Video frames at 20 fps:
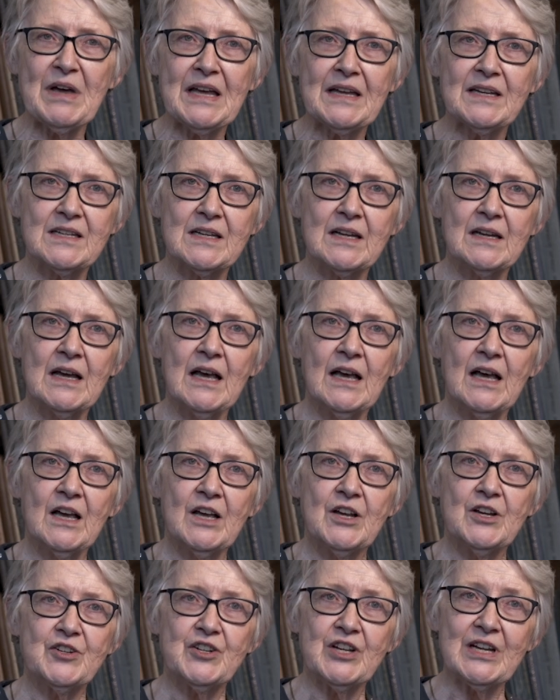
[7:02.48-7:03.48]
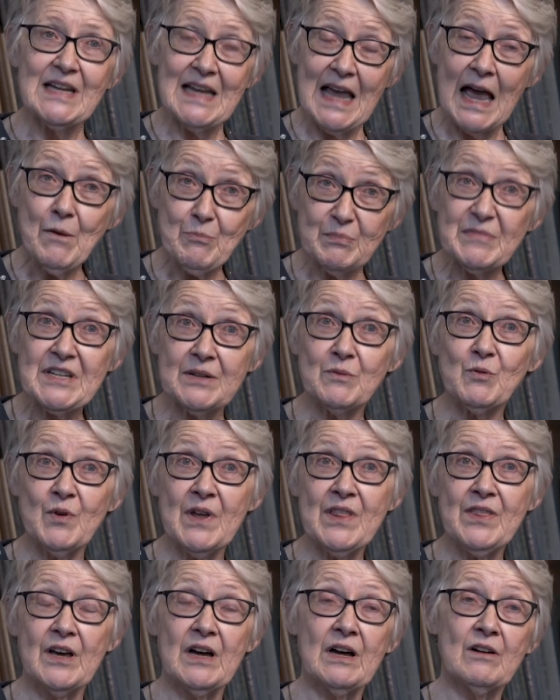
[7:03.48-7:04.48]
it. She kept it
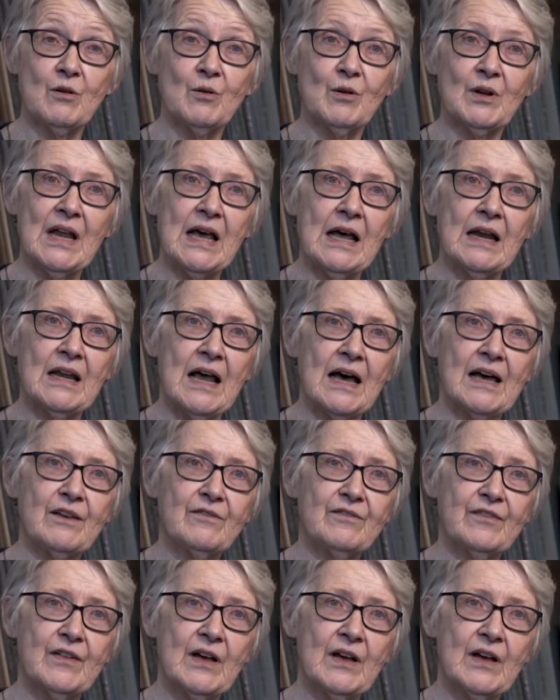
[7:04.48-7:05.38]
with her all her life.